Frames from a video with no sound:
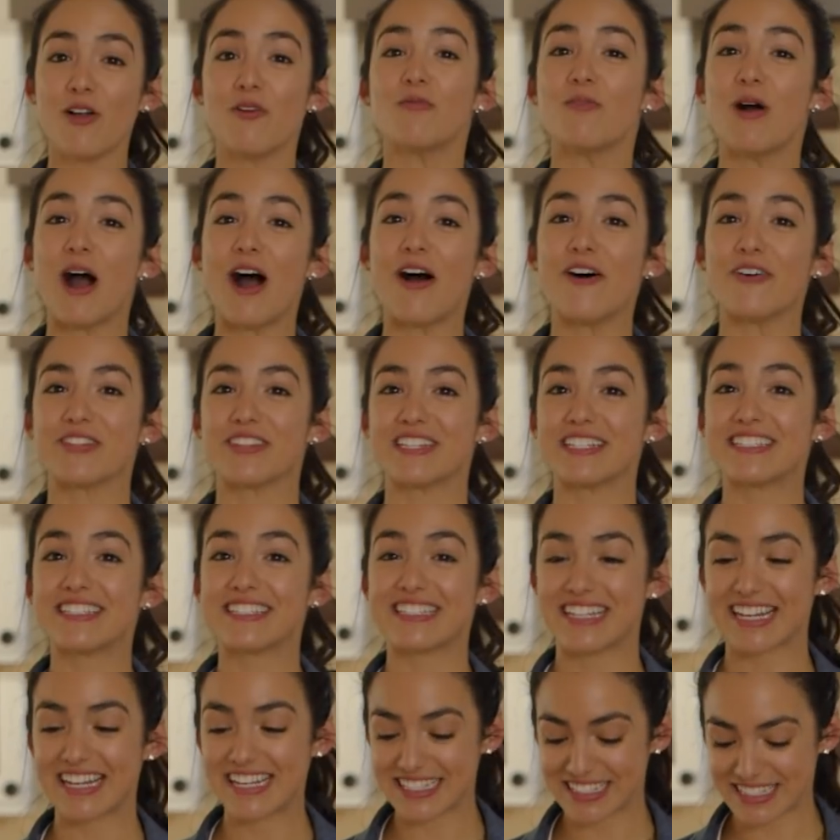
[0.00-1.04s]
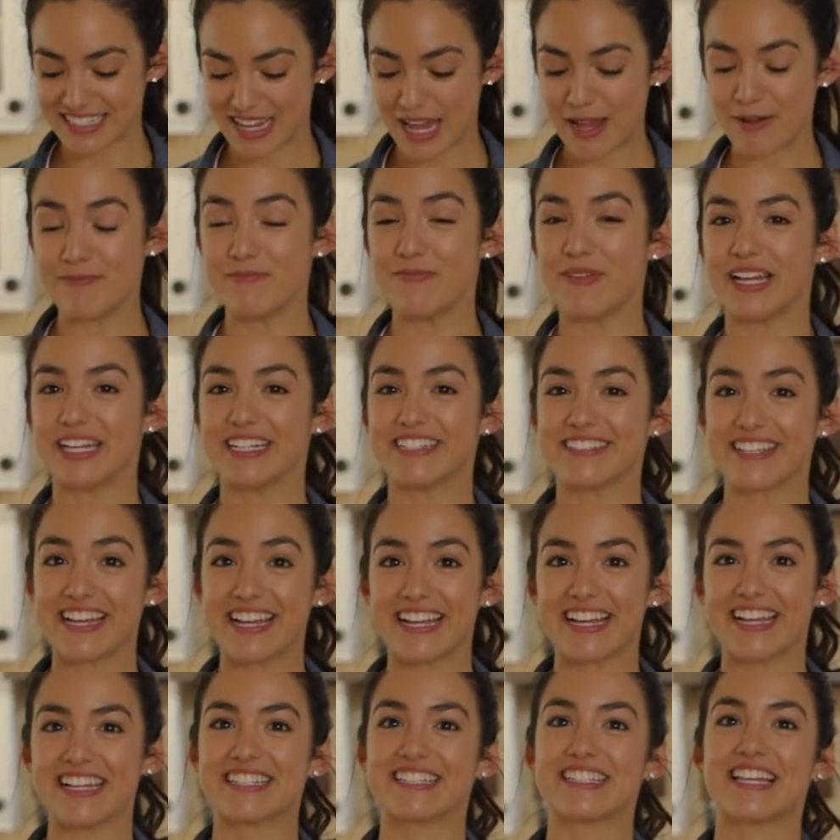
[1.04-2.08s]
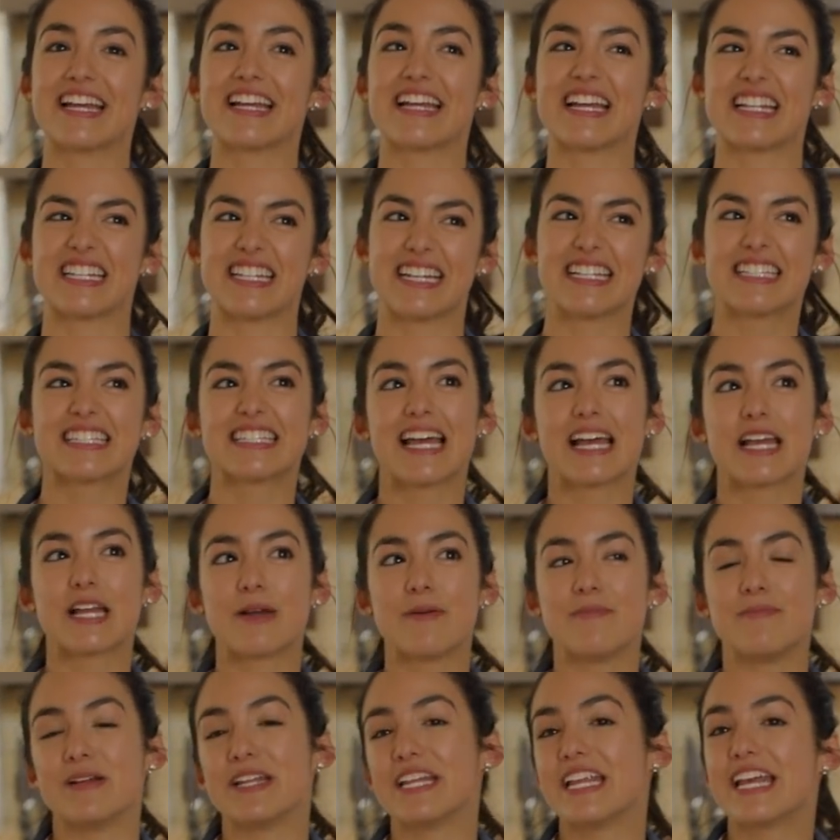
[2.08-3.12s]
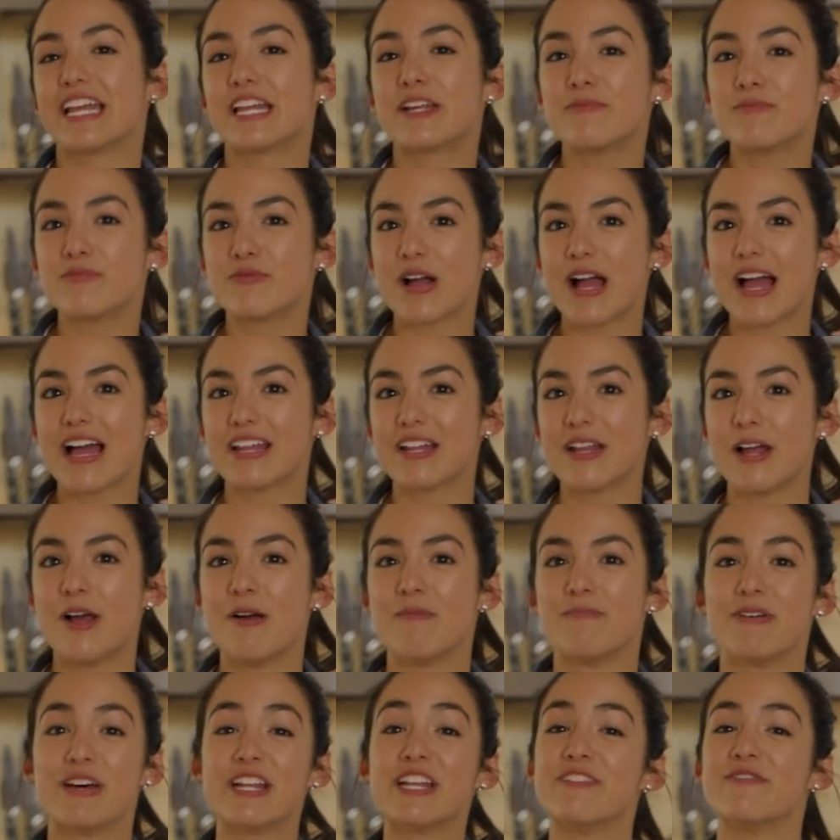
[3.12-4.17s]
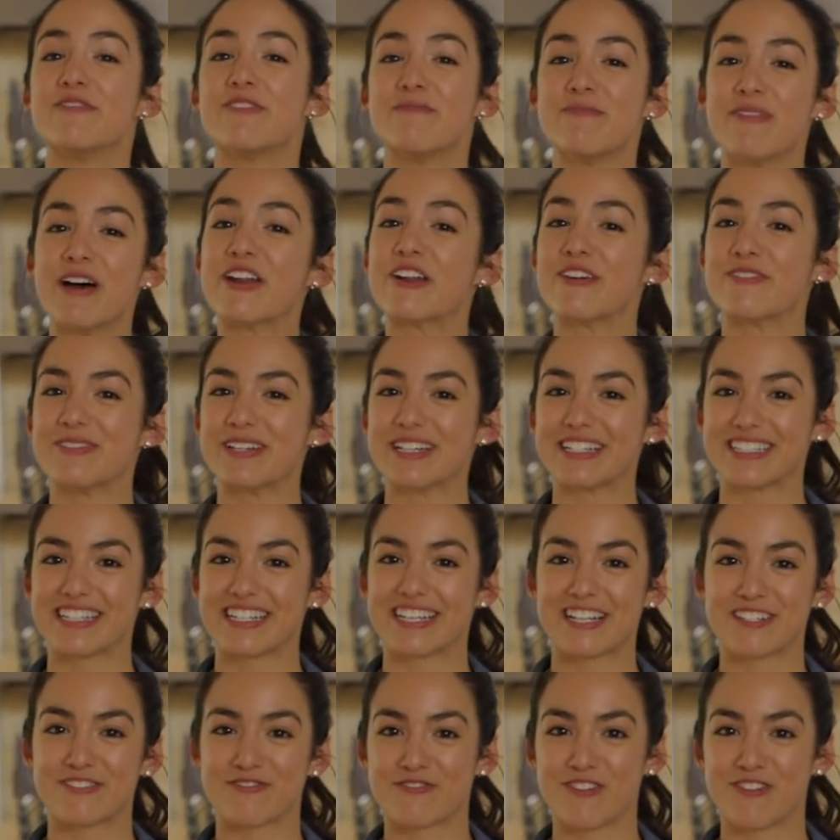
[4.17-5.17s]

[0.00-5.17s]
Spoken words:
Wow, this tastes amazing. It tastes like banana bread, but even better because it has